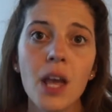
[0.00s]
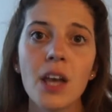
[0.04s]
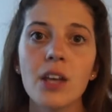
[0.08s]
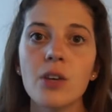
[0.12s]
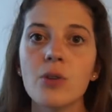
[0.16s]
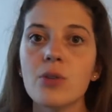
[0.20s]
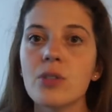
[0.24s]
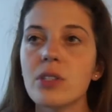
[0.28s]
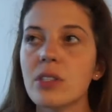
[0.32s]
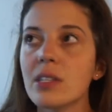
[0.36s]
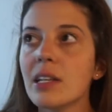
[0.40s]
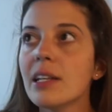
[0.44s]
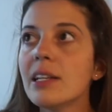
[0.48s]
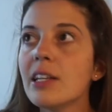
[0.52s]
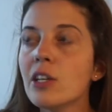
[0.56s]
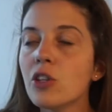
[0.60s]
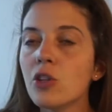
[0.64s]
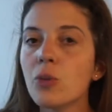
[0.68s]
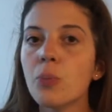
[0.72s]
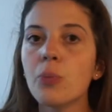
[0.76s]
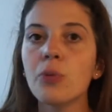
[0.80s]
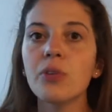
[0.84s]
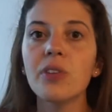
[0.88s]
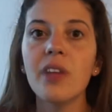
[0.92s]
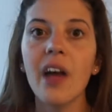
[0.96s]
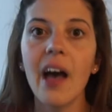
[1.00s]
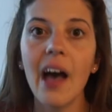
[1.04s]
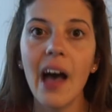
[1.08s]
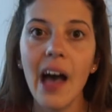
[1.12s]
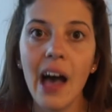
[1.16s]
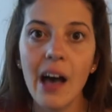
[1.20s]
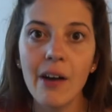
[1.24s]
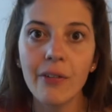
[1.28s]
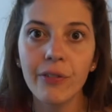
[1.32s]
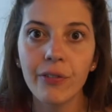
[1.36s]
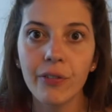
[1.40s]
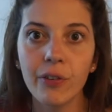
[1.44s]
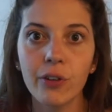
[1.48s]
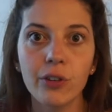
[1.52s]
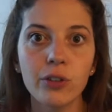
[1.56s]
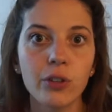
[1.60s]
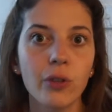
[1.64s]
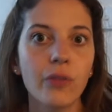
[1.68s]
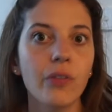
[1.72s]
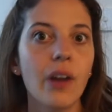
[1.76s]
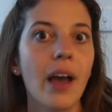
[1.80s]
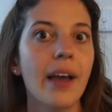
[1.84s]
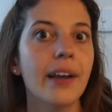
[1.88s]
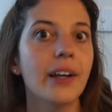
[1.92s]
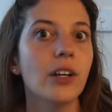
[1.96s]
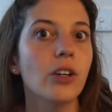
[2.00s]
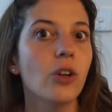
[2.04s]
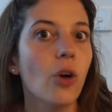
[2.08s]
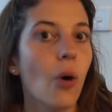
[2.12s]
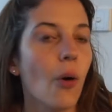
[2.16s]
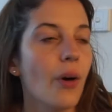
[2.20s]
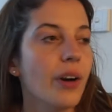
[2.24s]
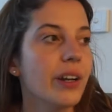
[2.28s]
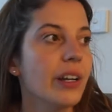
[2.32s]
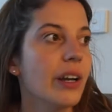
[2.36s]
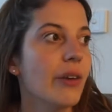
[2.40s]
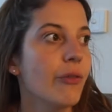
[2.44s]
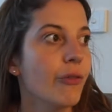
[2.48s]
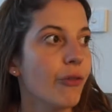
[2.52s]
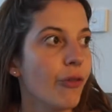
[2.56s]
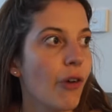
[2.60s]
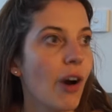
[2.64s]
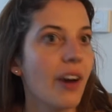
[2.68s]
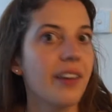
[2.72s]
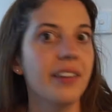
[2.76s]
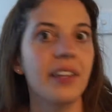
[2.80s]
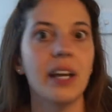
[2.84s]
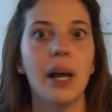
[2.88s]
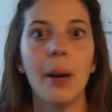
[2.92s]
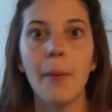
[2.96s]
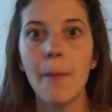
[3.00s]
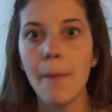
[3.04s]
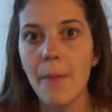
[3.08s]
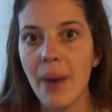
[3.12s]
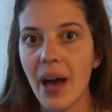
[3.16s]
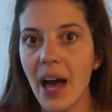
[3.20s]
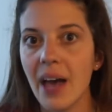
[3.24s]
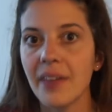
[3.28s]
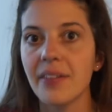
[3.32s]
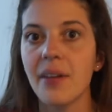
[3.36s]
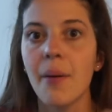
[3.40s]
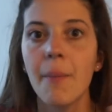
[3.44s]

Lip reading: you still need to put the effort of like going and finding a bed,